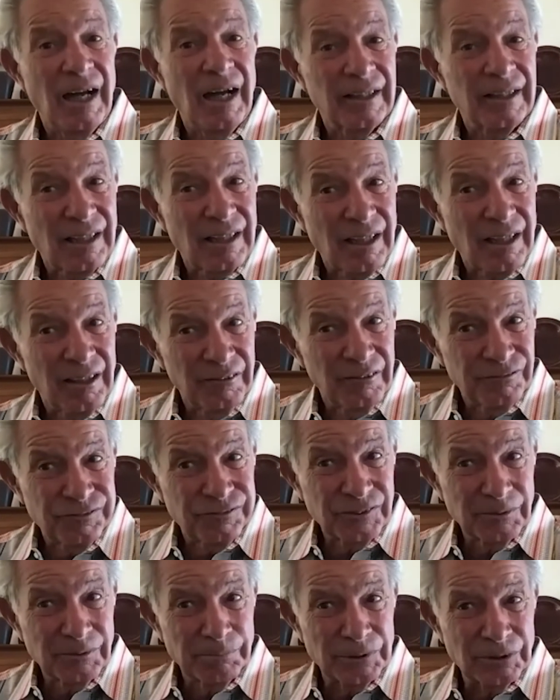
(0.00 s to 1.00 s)

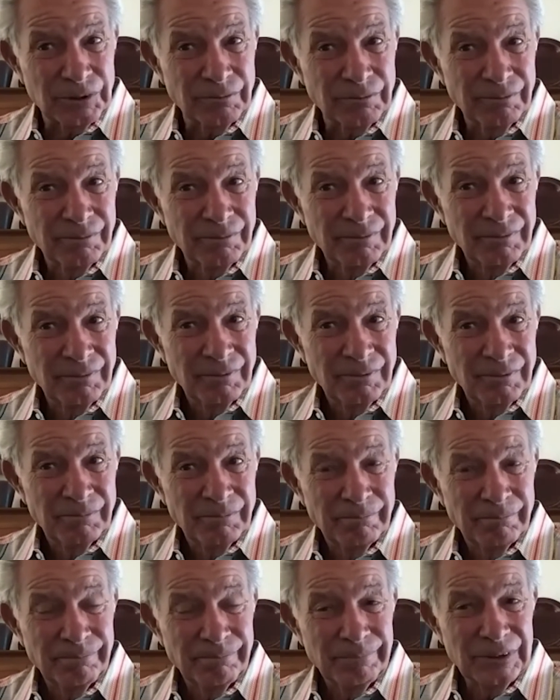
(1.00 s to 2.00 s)
Uncomfortable,
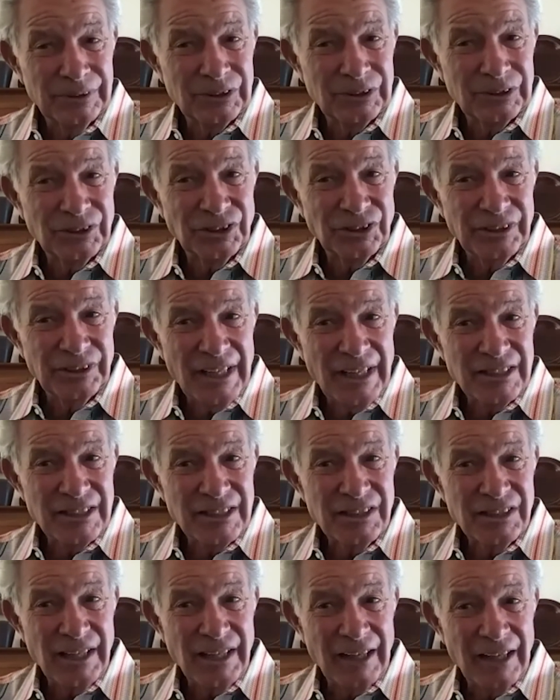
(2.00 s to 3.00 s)
because that's not the
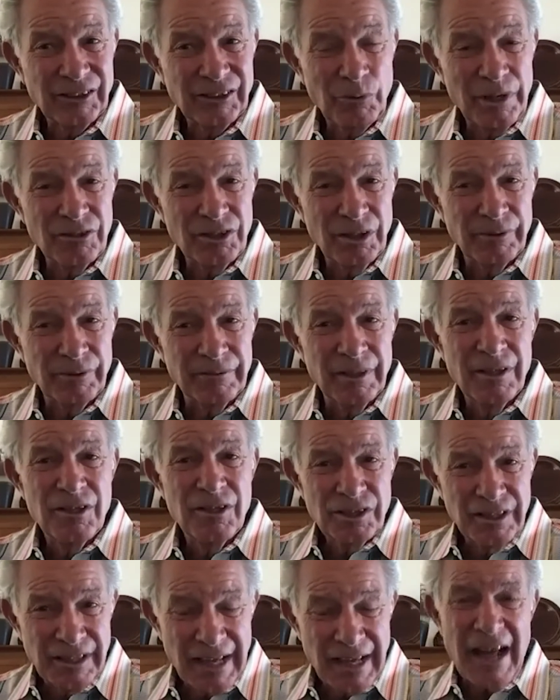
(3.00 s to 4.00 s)
way you do it. So you
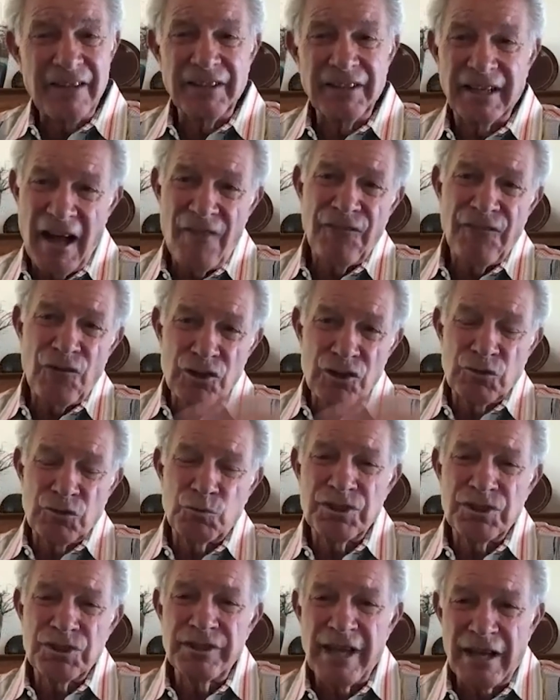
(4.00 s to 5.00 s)
get out on the golf course,
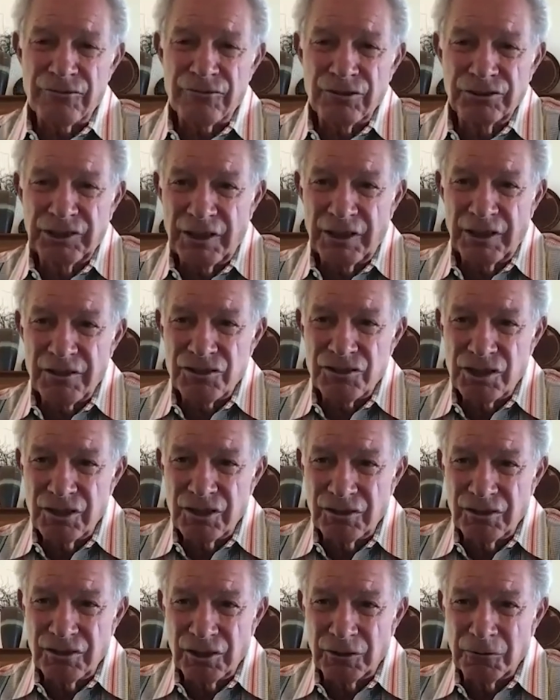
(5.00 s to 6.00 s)
what's the natural tendency to
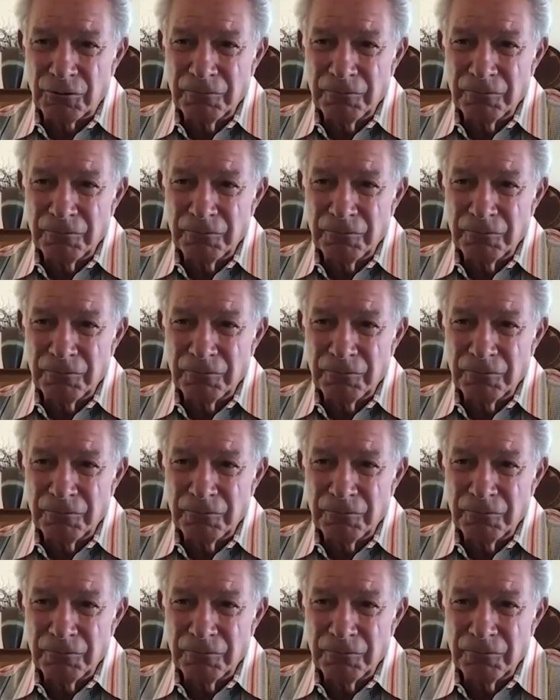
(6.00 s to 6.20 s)
do?